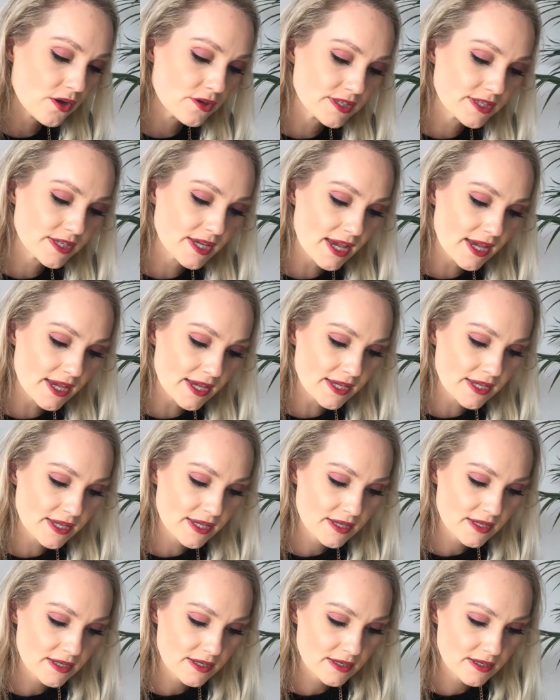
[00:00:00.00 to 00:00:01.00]

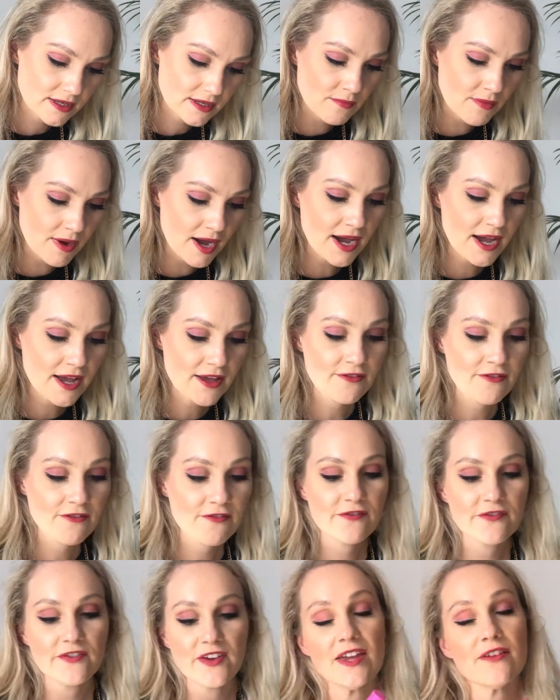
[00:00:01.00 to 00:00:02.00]
Okay, my
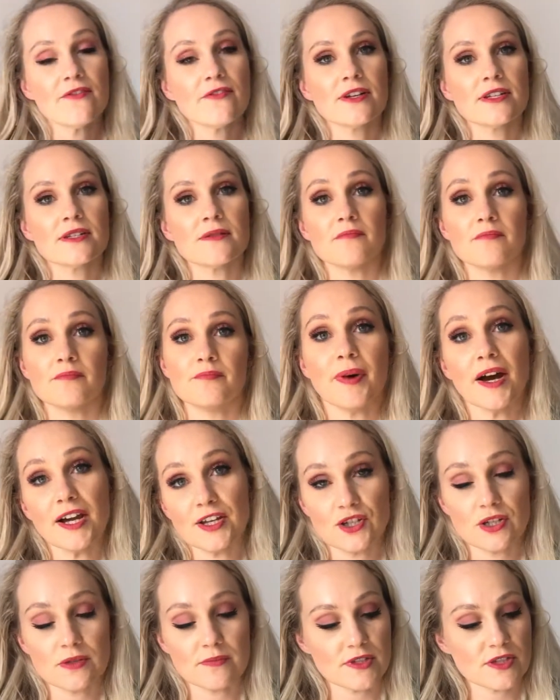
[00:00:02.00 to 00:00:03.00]
favorite
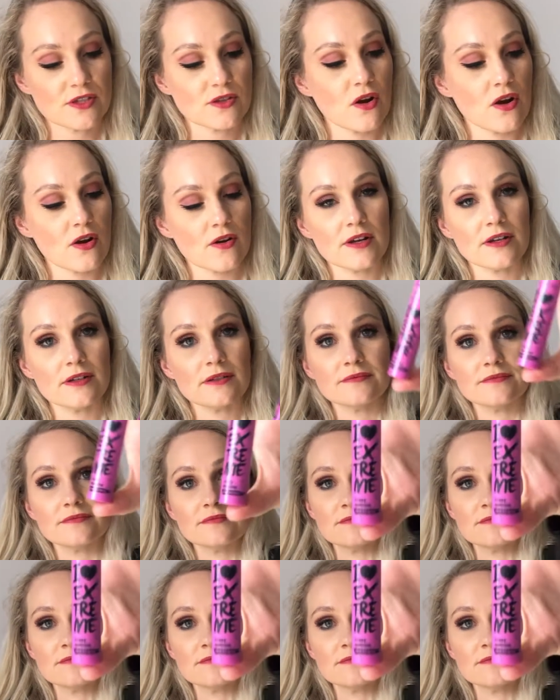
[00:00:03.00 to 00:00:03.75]
budget mascara.